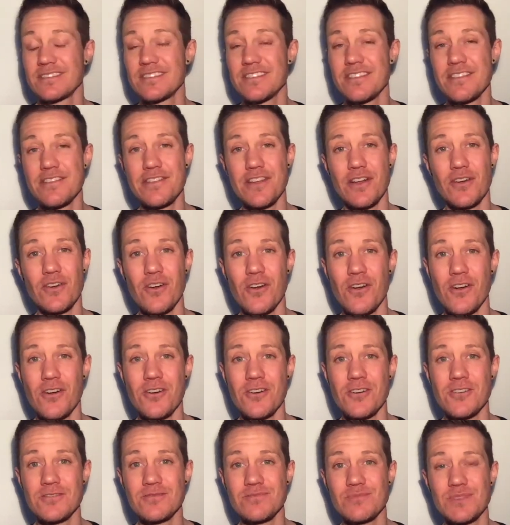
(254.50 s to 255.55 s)
There
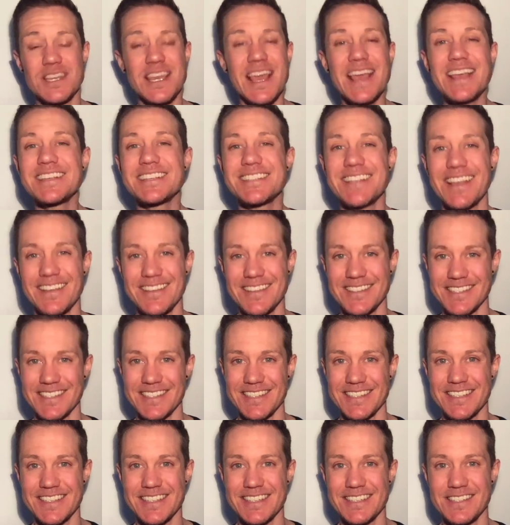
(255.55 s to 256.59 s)
are gay
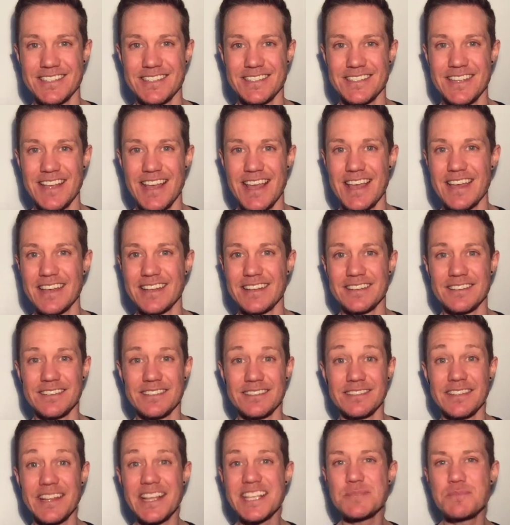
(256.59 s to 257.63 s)
scientists and
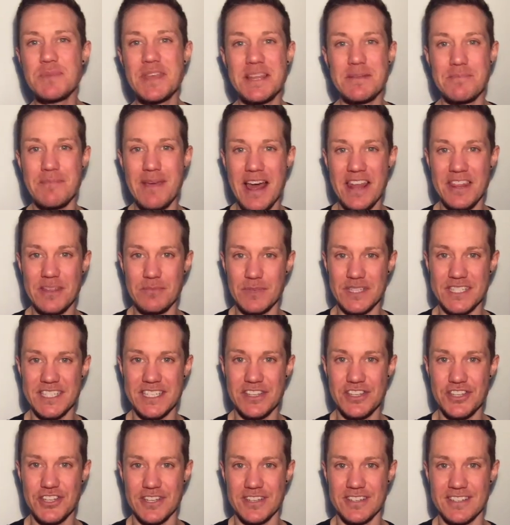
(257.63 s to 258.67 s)
lesbian
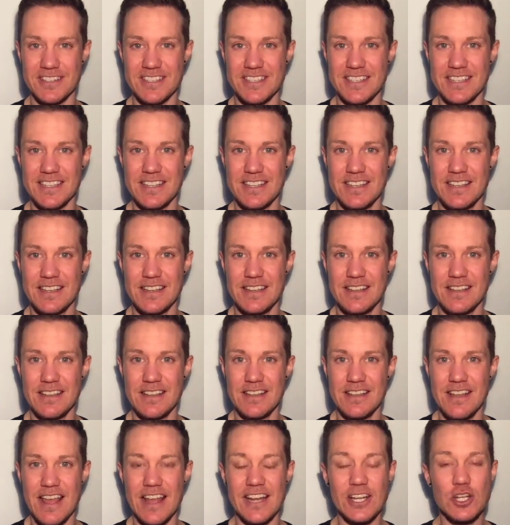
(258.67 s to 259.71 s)
mathematicians
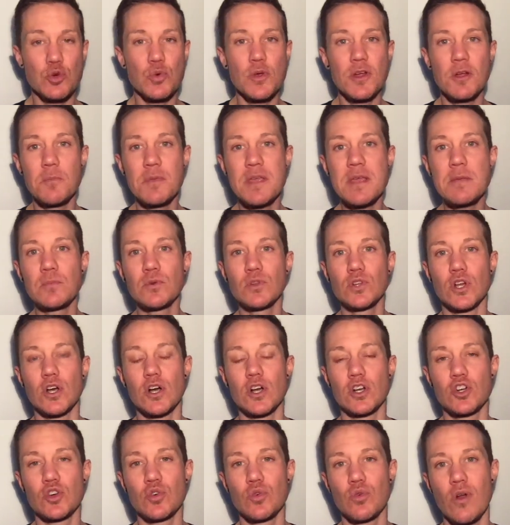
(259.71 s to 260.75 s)
and queer people
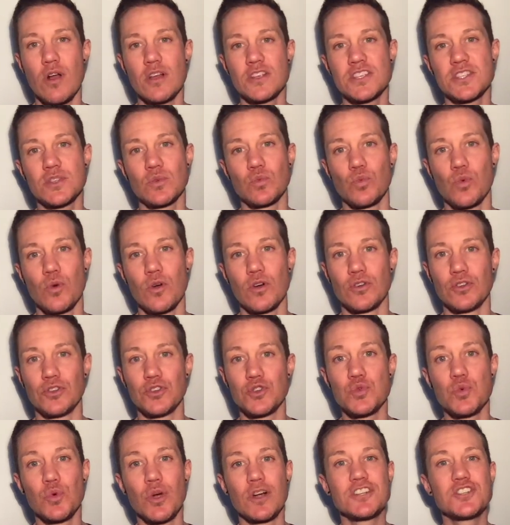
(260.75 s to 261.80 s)
across the world
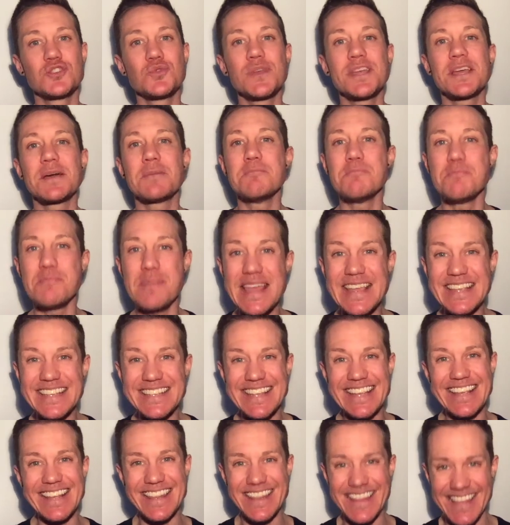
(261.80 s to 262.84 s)
who are doing
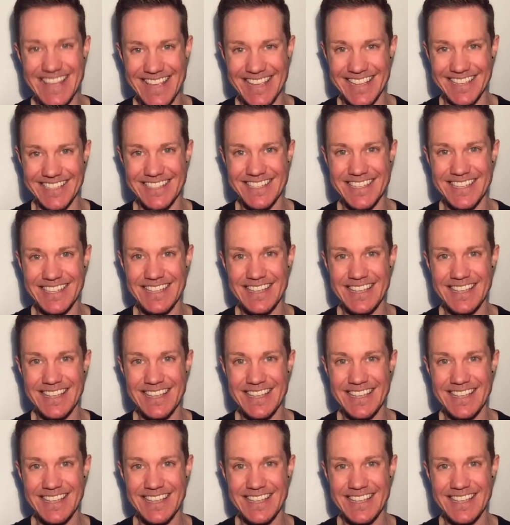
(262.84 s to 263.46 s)
amazing things.